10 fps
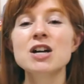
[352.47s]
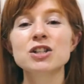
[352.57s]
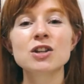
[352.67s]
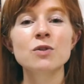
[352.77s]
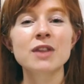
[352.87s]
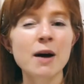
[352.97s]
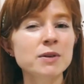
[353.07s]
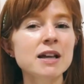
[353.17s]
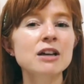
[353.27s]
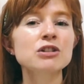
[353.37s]
So that
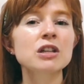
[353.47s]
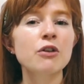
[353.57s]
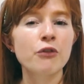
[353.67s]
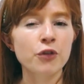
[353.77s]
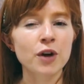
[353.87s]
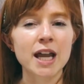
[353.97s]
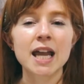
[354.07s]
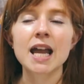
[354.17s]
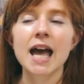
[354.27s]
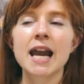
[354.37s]
was actually
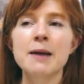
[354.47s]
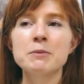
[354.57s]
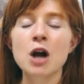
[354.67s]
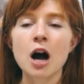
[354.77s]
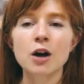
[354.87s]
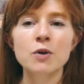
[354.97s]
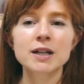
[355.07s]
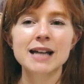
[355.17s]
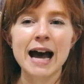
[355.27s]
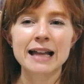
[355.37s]
free, and I'm not going
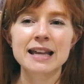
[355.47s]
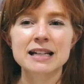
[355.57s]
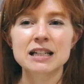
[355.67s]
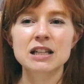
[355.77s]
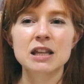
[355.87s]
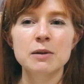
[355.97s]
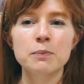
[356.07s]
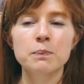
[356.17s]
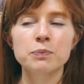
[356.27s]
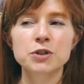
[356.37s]
to add that to the
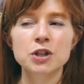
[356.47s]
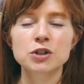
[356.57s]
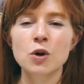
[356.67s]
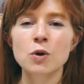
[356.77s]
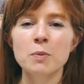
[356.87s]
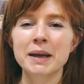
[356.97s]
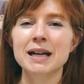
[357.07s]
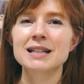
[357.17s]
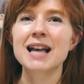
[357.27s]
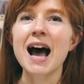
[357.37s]
total
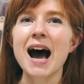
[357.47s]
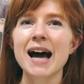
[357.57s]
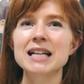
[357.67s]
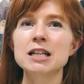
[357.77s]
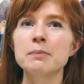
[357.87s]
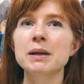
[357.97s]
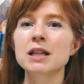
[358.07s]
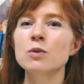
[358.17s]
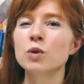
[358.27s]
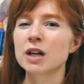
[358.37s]
because I
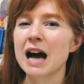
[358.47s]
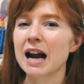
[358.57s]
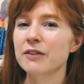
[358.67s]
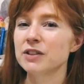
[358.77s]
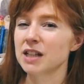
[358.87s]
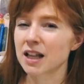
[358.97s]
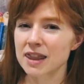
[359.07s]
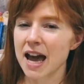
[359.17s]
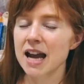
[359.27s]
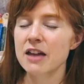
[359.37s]
typically would not have done
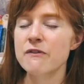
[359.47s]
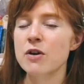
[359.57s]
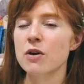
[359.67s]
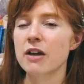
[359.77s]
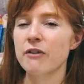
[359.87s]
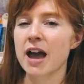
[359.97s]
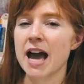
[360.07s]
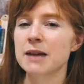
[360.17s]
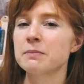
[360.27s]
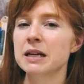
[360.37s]
that if I
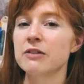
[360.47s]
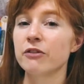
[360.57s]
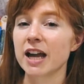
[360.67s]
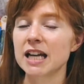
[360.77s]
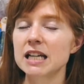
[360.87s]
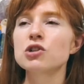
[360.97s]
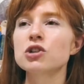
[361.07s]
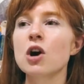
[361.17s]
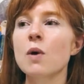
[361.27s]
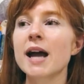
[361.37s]
hadn't been invited.
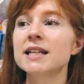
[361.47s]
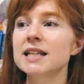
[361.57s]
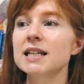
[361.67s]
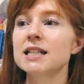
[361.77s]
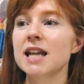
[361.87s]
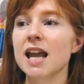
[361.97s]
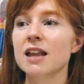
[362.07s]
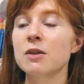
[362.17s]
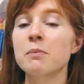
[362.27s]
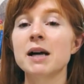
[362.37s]
So I did
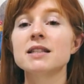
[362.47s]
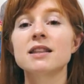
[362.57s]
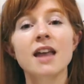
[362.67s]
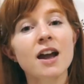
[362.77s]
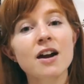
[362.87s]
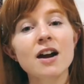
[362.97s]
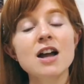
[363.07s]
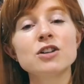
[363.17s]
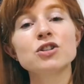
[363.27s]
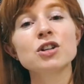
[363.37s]
take the bus there,
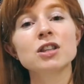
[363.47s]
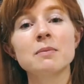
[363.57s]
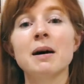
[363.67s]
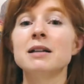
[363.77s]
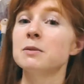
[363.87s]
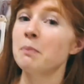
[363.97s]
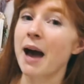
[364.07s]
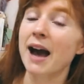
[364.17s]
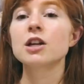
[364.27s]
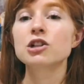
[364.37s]
took the bus
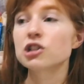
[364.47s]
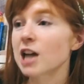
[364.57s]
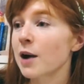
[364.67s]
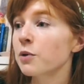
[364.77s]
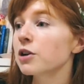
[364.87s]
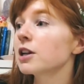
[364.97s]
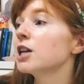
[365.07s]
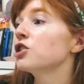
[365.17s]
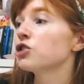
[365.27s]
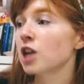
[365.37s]
back, showered,
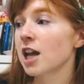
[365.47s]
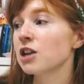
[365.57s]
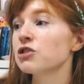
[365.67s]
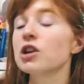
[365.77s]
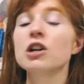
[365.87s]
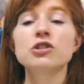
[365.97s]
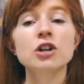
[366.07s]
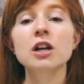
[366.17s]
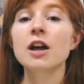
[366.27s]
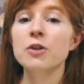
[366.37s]
changed, took
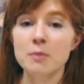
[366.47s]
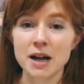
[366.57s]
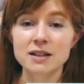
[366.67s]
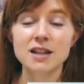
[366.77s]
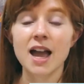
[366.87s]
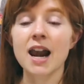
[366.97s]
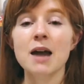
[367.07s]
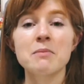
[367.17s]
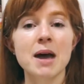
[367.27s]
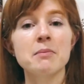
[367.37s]
another bus, and I
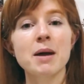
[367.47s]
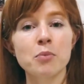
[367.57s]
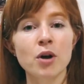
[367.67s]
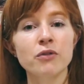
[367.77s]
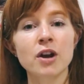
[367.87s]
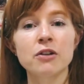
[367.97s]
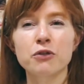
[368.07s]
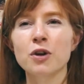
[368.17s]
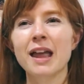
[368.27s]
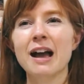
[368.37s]
met my boyfriend
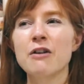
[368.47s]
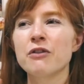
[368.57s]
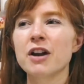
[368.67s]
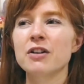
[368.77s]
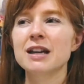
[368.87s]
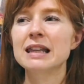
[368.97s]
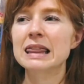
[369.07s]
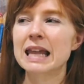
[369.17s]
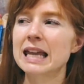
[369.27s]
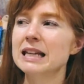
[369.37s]
for like a very
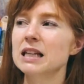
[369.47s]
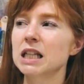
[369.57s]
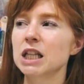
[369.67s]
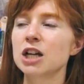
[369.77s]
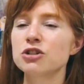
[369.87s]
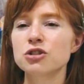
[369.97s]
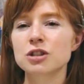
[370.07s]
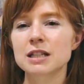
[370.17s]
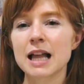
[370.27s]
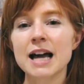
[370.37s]
late
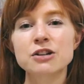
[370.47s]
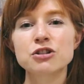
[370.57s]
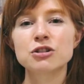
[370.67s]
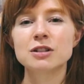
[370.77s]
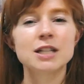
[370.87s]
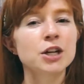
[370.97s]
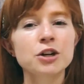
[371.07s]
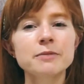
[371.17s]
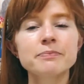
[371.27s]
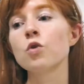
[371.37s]
lunch / dinner.